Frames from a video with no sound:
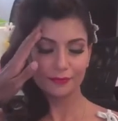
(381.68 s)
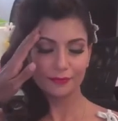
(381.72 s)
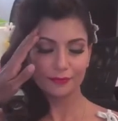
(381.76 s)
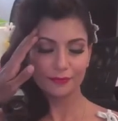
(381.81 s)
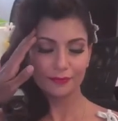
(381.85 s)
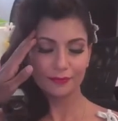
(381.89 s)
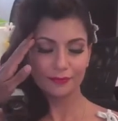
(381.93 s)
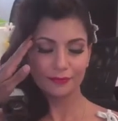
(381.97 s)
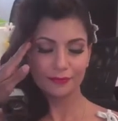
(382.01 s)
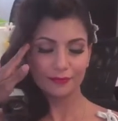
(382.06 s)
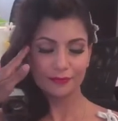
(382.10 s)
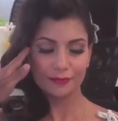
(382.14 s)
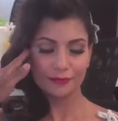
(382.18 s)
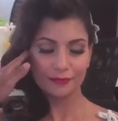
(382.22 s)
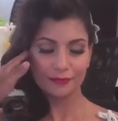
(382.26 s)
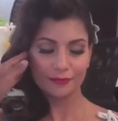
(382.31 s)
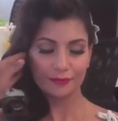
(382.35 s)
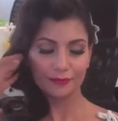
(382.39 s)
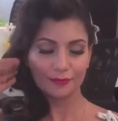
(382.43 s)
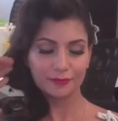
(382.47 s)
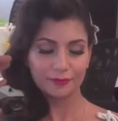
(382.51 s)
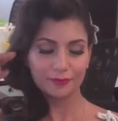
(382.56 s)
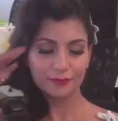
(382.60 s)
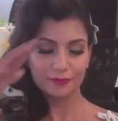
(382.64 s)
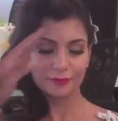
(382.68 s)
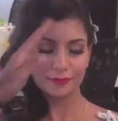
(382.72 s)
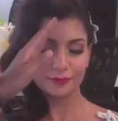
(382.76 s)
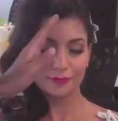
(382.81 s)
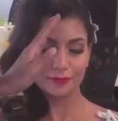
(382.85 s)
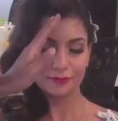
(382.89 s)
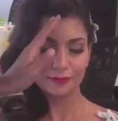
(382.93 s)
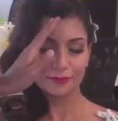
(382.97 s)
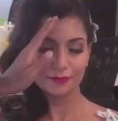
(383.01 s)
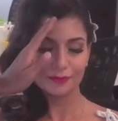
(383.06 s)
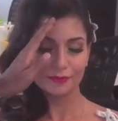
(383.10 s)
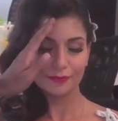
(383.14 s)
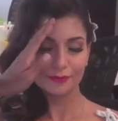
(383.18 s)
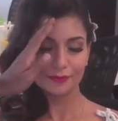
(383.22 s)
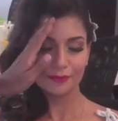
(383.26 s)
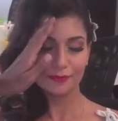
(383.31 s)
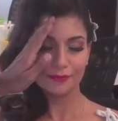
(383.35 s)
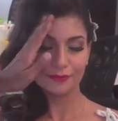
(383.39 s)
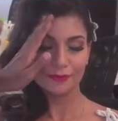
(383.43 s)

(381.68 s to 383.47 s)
(no one is talking)